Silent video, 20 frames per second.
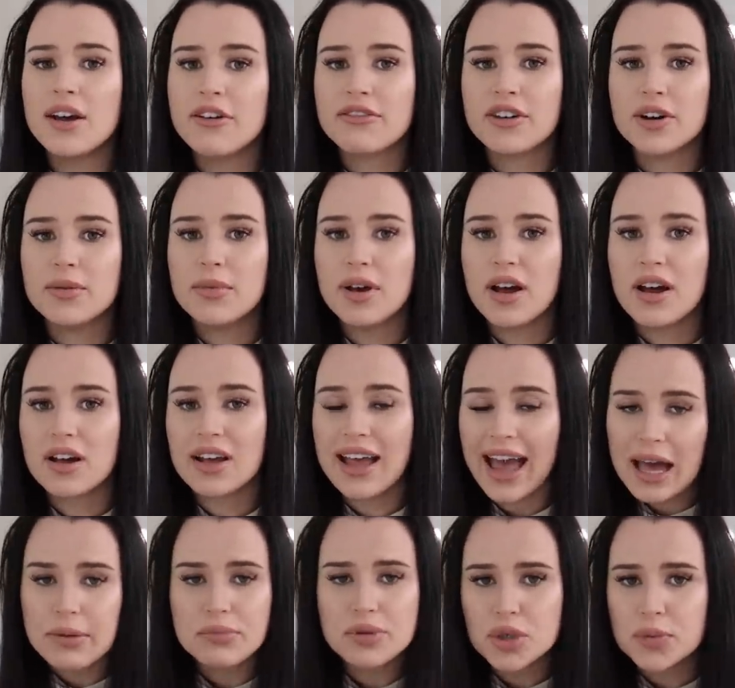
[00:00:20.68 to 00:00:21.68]
from
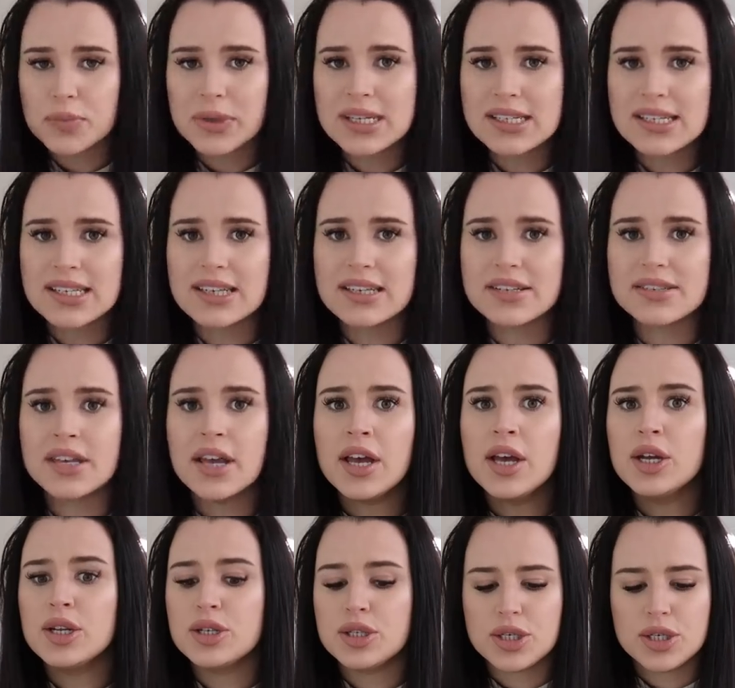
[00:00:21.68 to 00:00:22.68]
capsule pieces
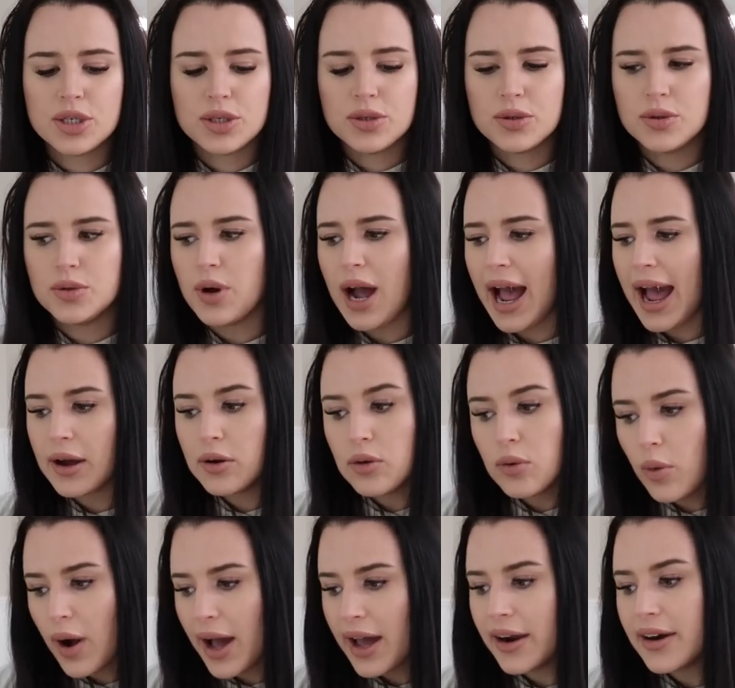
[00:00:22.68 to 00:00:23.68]
to
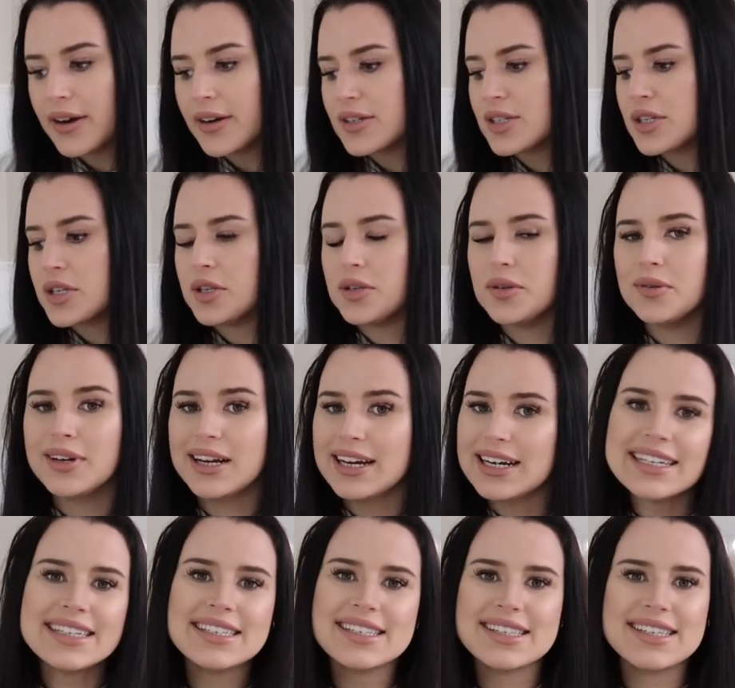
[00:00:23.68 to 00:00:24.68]
outwear to
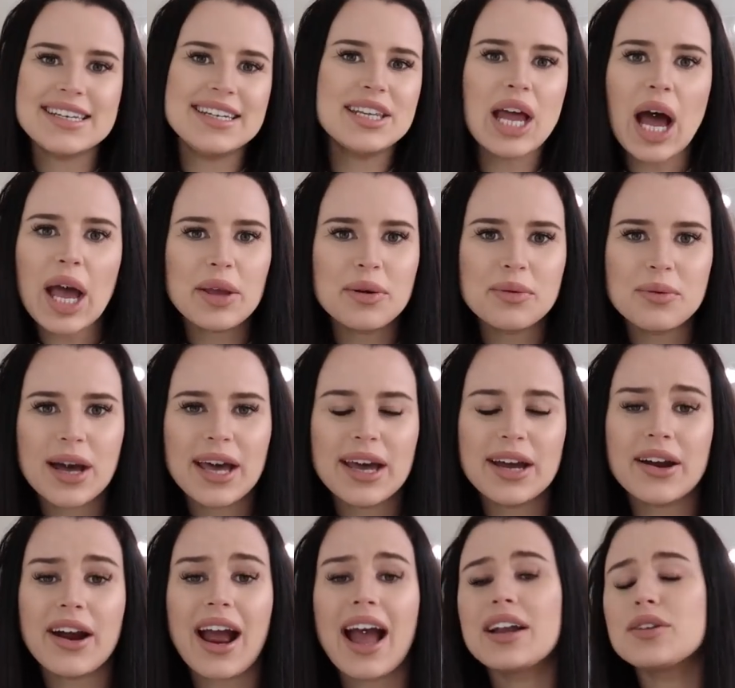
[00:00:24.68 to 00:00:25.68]
glitzy
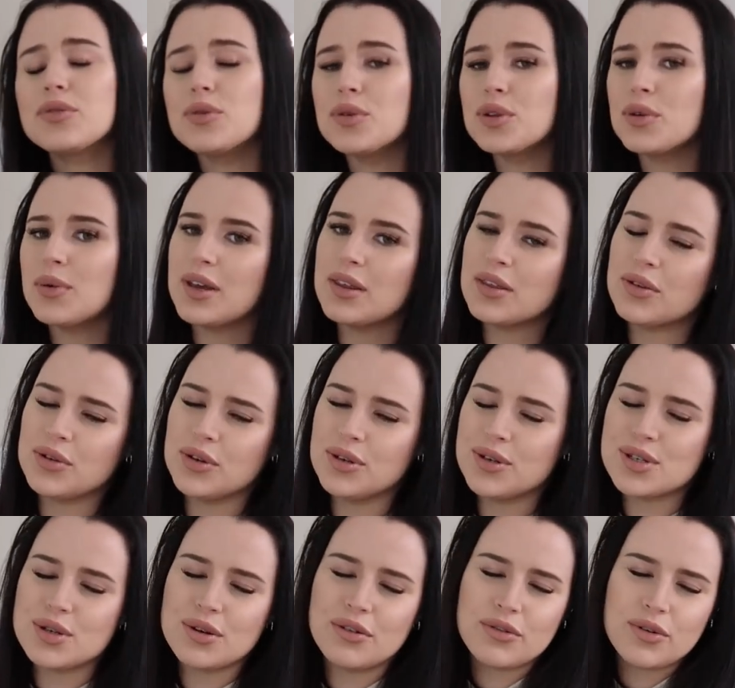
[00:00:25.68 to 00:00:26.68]
nightwear, and all the way through
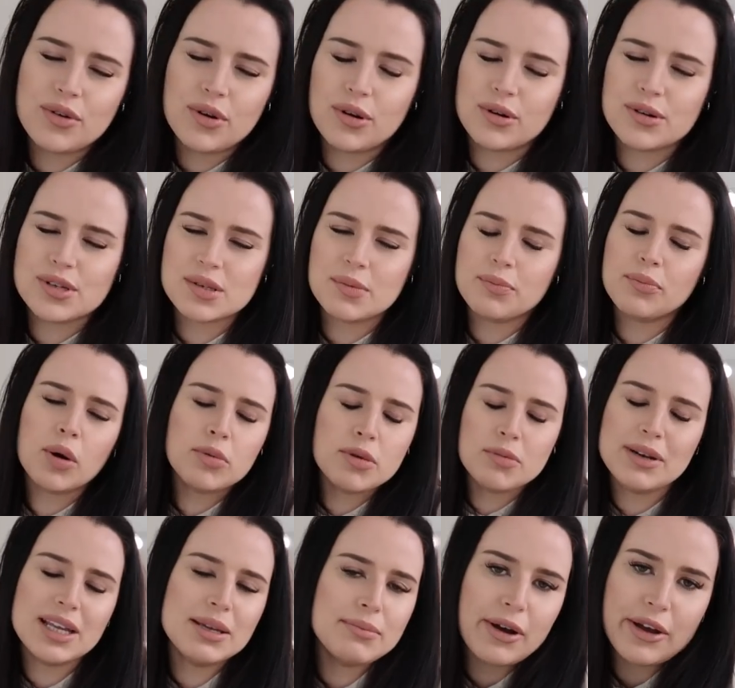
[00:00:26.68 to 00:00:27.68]
to, of course,
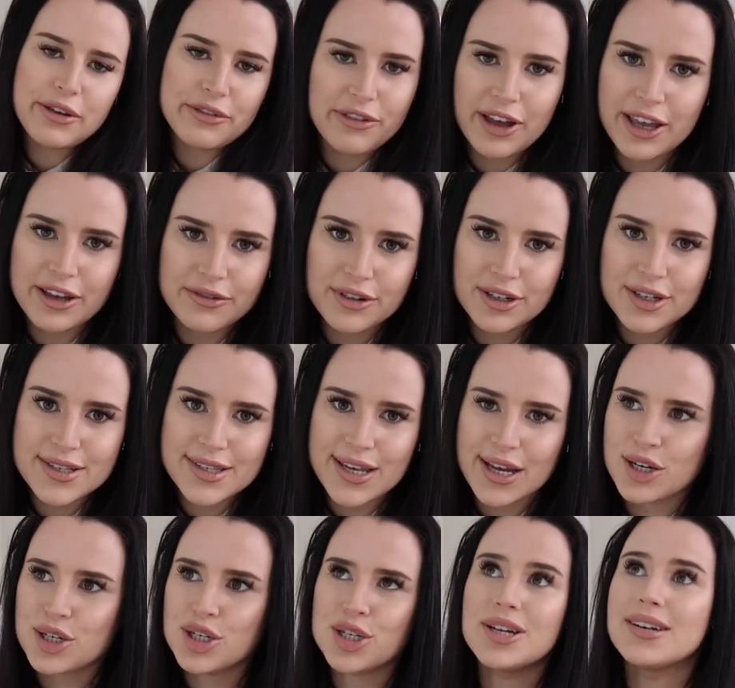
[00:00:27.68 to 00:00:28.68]
probably my favorite
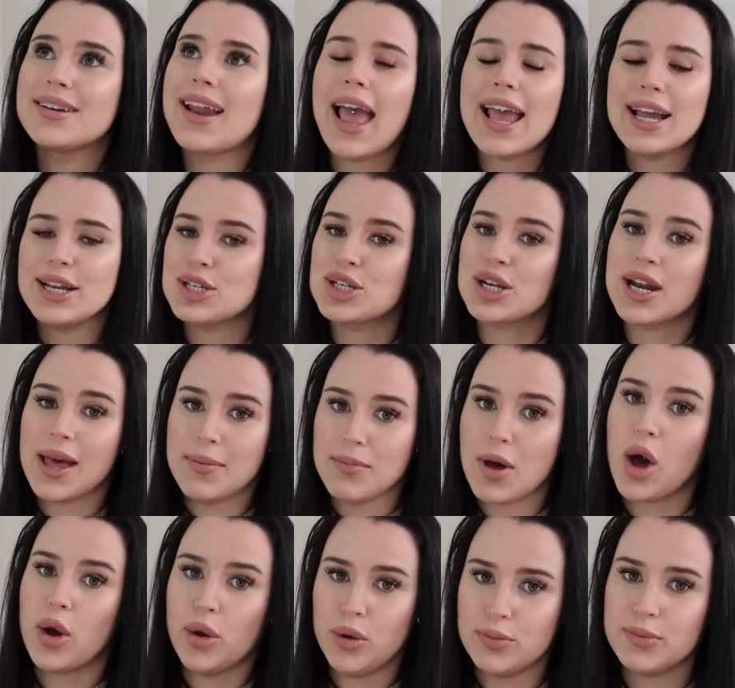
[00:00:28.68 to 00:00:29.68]
section, H&M
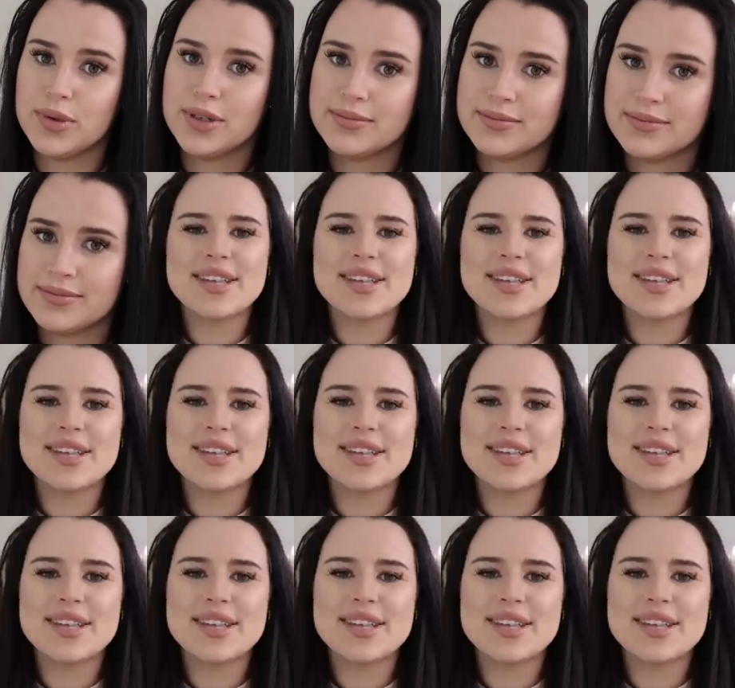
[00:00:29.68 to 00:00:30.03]
Home.